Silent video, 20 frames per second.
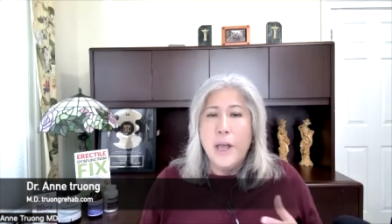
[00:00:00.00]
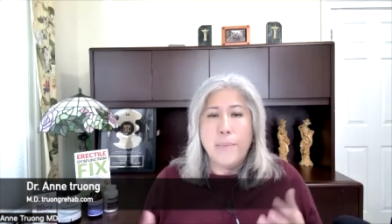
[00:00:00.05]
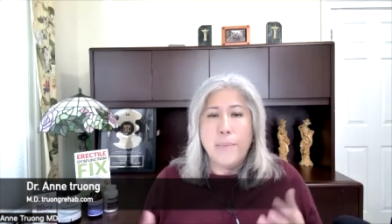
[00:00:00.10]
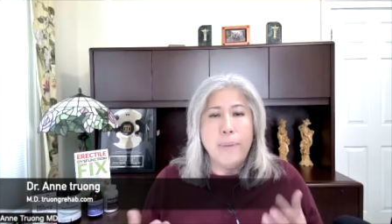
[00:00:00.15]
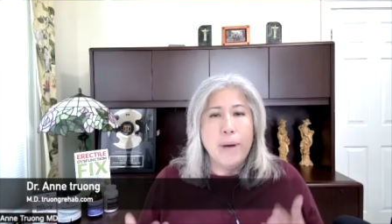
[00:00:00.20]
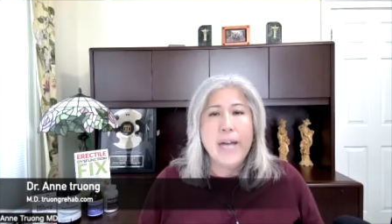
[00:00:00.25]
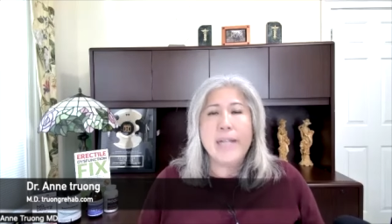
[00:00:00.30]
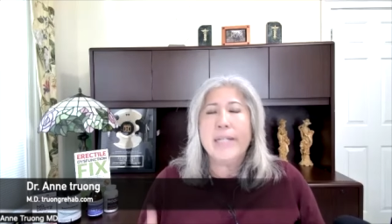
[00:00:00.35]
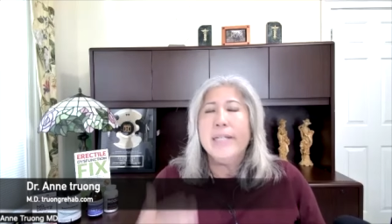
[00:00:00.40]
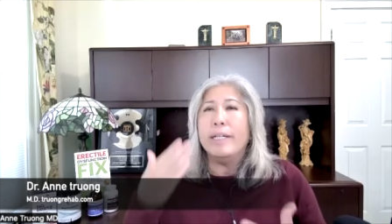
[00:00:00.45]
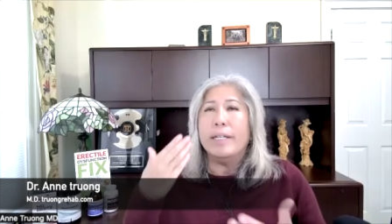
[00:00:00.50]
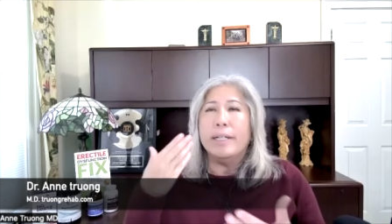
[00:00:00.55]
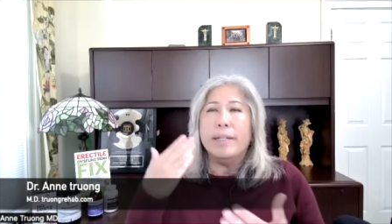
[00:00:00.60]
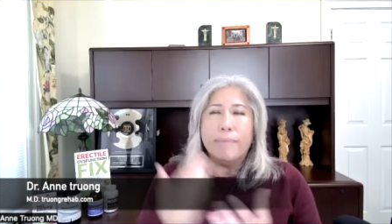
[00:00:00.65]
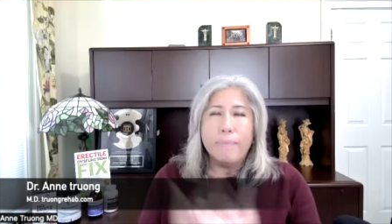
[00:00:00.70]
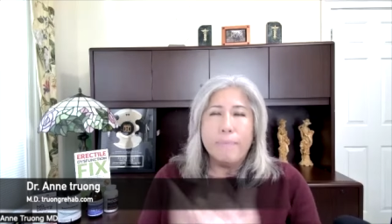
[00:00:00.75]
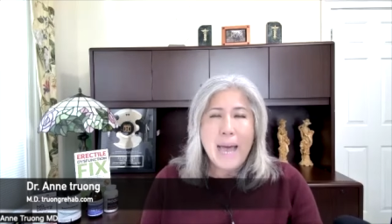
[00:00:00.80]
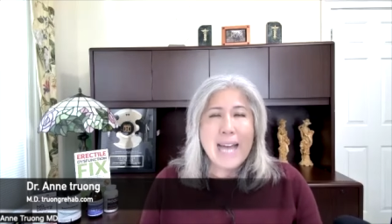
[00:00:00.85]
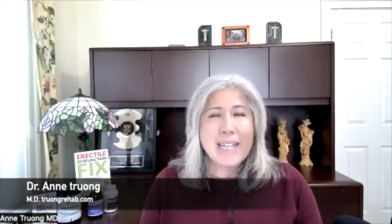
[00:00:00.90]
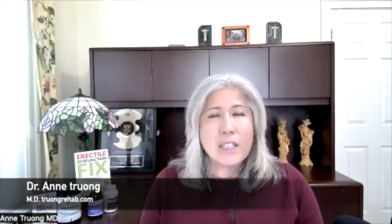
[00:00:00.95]
But
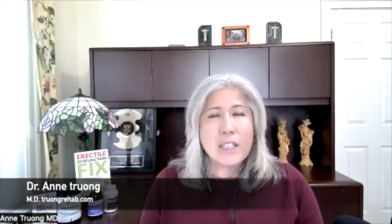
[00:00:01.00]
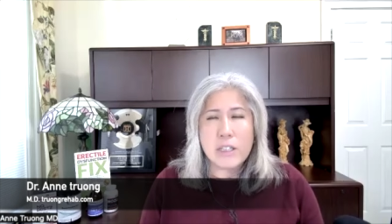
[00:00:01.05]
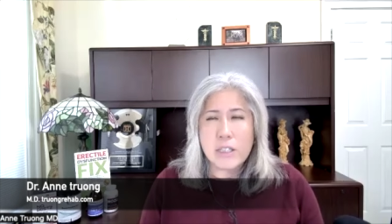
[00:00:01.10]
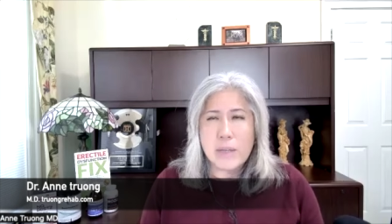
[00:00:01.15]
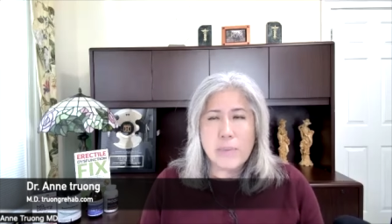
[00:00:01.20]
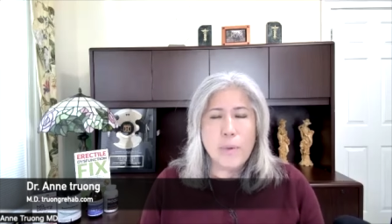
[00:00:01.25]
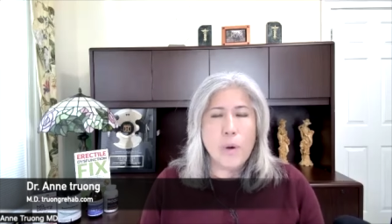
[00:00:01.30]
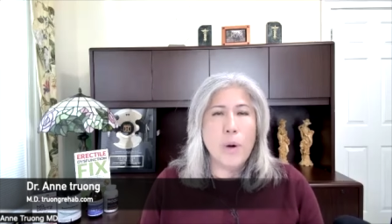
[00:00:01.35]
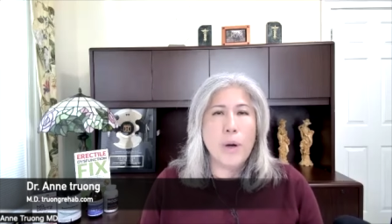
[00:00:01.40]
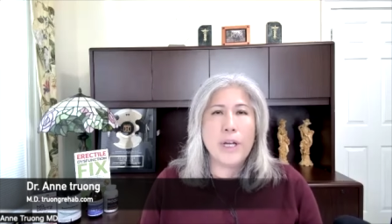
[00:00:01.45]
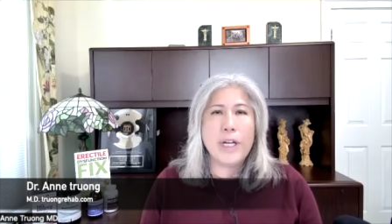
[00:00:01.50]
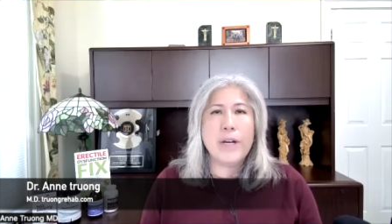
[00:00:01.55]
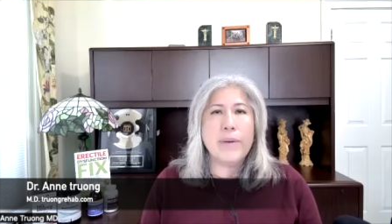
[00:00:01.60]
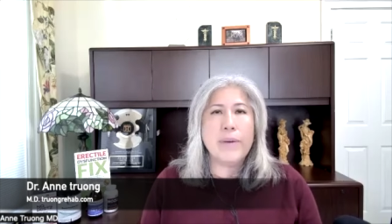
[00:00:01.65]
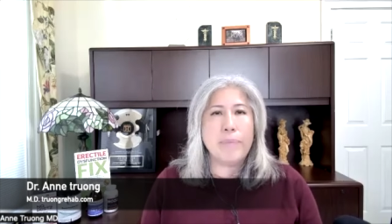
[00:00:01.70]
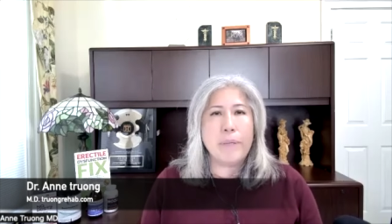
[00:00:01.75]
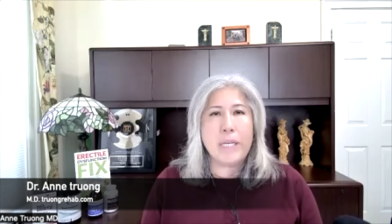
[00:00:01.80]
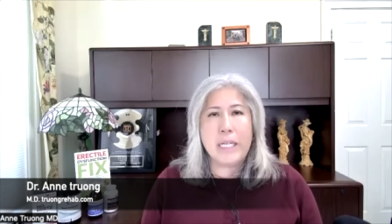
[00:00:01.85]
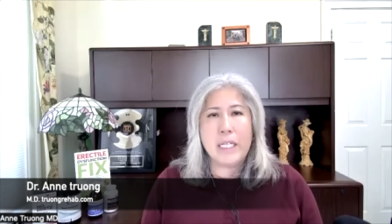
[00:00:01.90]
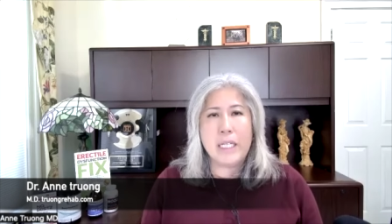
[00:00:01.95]
back to the point of
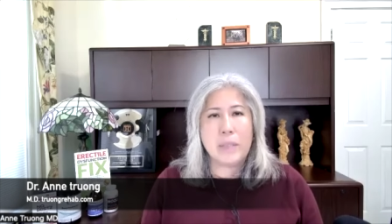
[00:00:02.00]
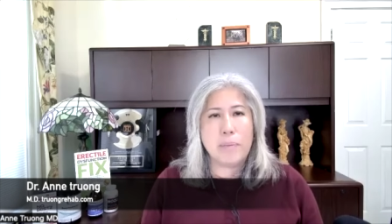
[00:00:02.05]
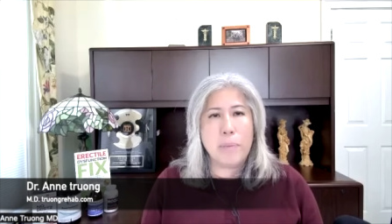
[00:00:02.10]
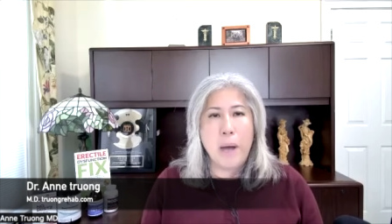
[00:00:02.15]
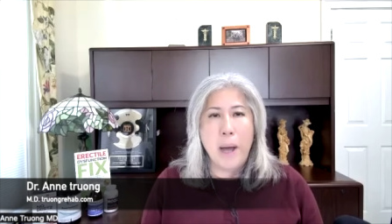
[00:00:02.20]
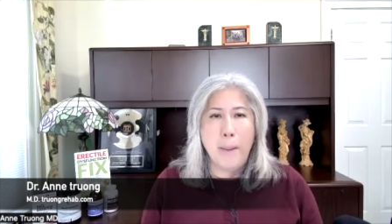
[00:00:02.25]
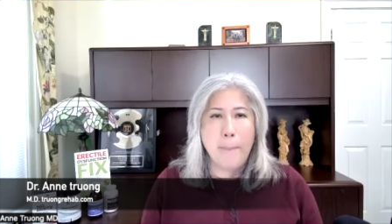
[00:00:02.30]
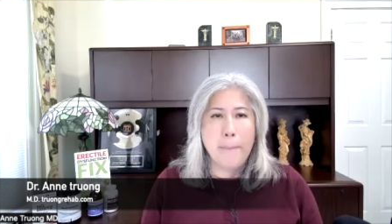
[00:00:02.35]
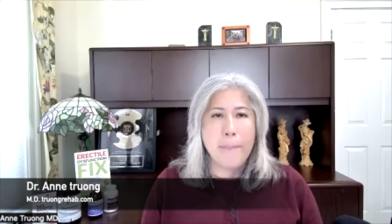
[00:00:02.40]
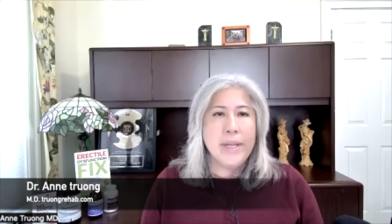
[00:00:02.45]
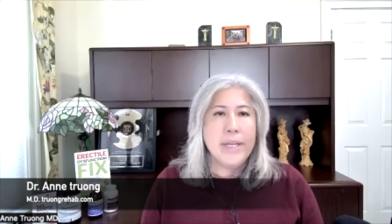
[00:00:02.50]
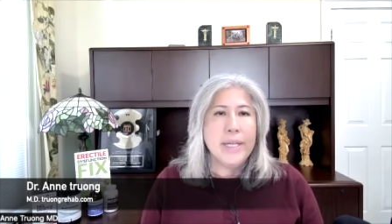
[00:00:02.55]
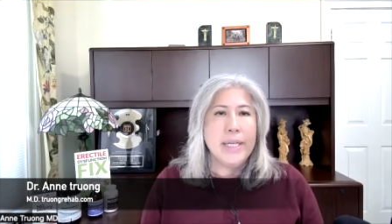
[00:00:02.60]
penis pump,